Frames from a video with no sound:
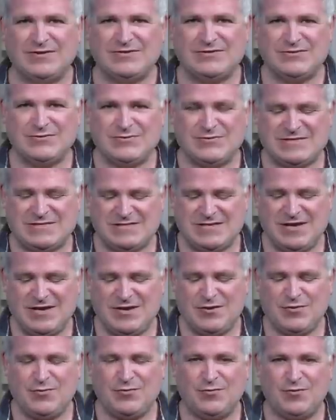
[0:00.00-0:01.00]
to see
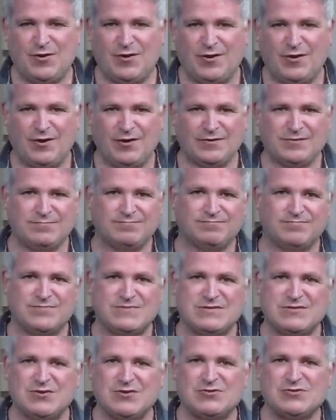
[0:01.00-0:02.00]
you on
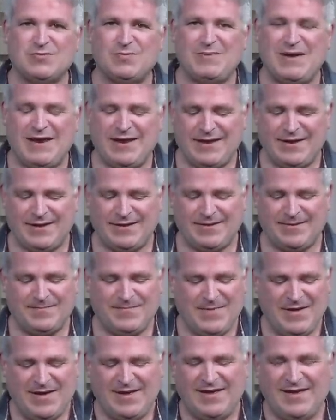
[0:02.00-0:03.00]
social media
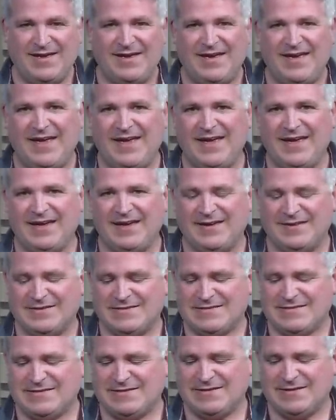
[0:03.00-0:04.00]

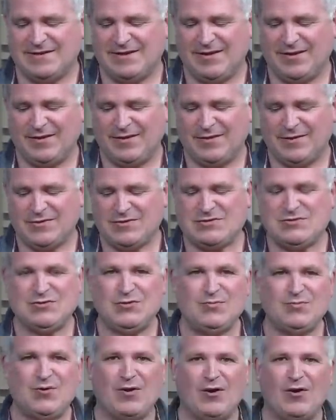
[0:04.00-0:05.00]
and on
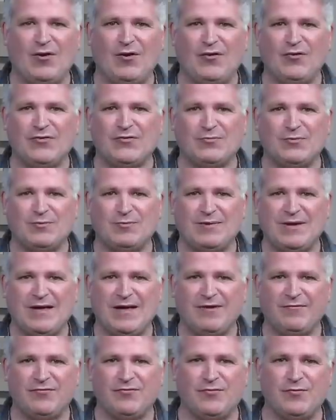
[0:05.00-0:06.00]
Zoom calls when we
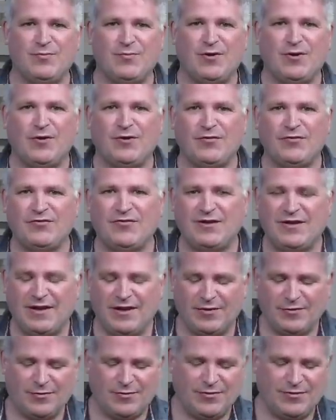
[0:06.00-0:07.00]
have Zoom calls
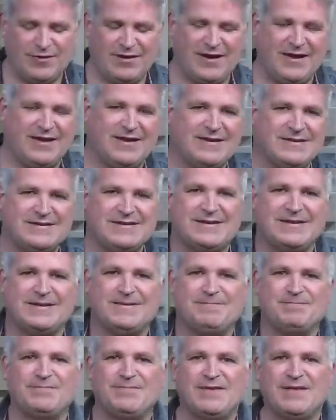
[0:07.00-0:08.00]
together. And
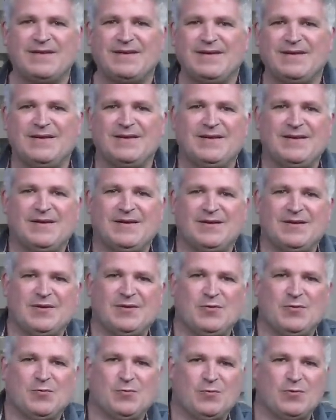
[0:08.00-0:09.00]
uh,
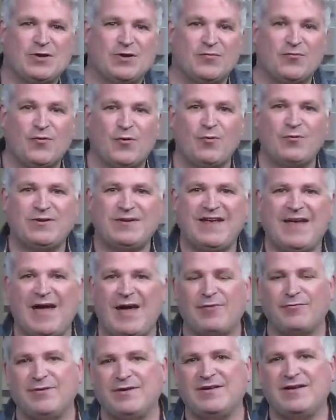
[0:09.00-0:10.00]
we're looking forward to
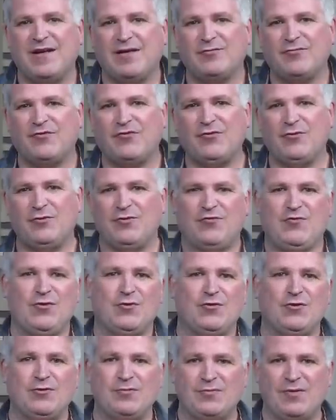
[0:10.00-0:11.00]
gathering together soon. If
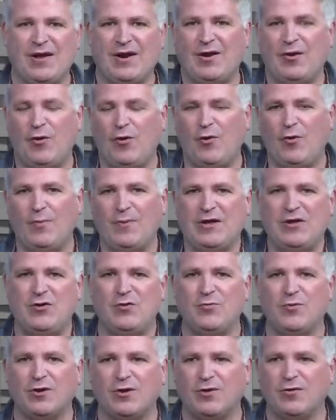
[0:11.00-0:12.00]
you're at home and
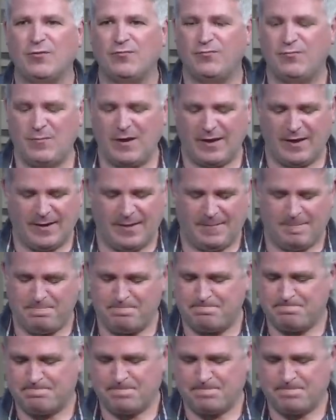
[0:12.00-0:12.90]
you are um,